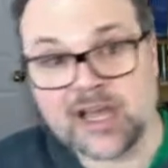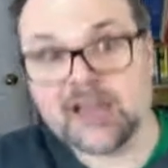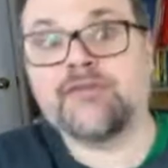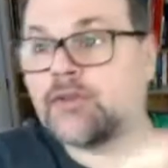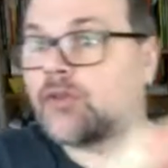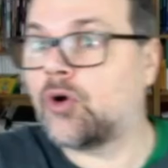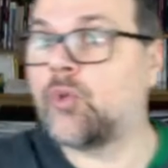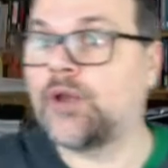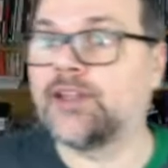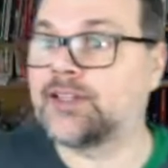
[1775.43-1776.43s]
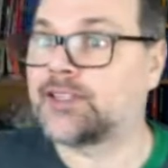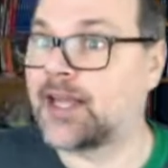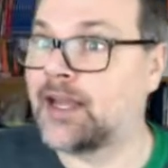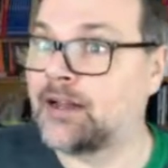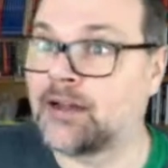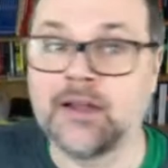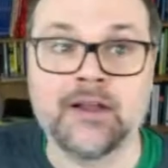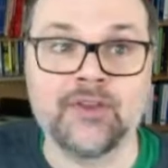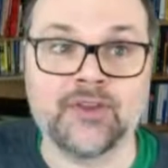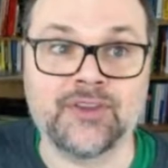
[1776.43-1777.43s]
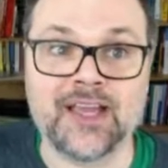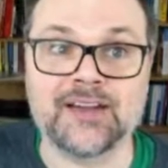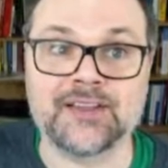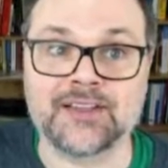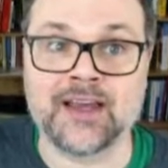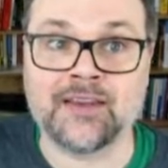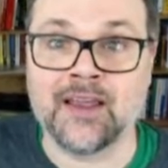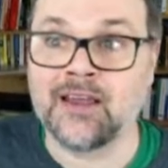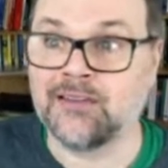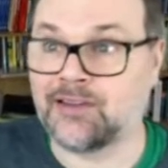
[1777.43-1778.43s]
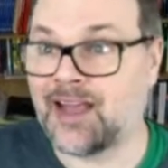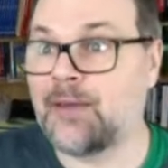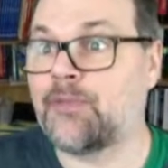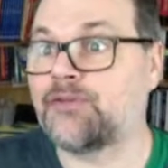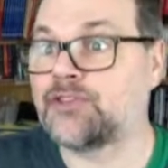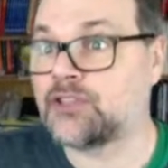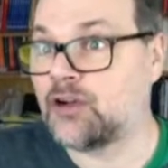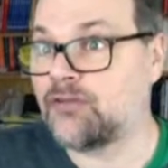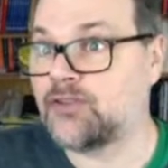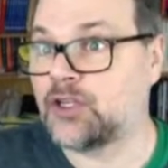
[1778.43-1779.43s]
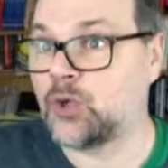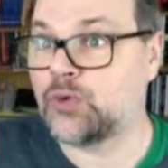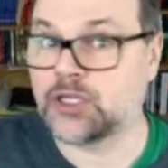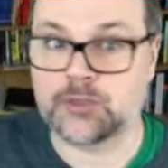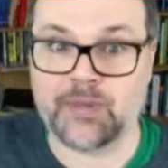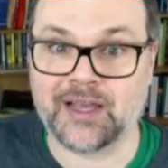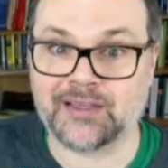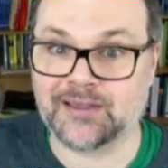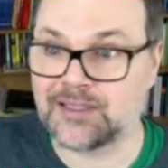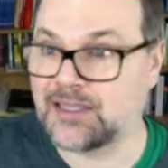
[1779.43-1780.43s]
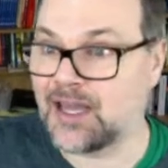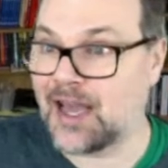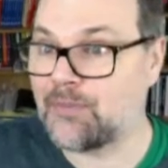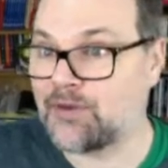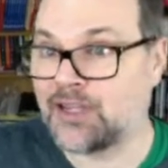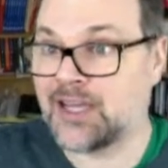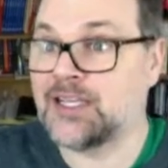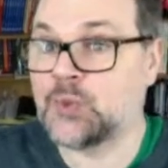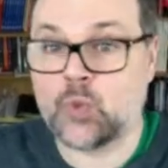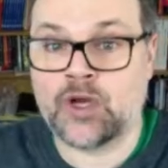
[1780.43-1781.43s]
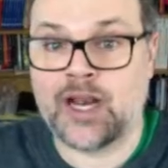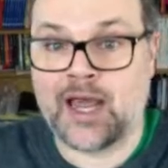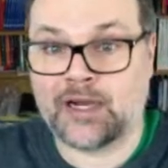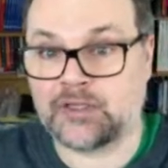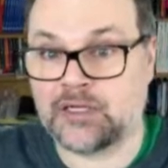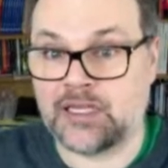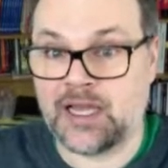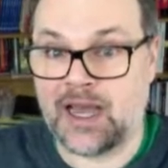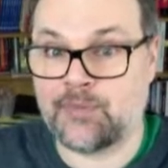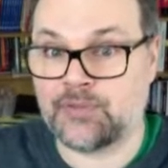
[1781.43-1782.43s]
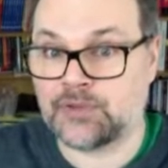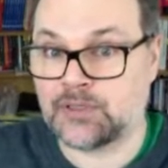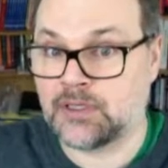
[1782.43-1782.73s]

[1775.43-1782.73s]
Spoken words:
Even though we didn't scale the data set, the type of stuff that you would expect to see happening is what actually happens,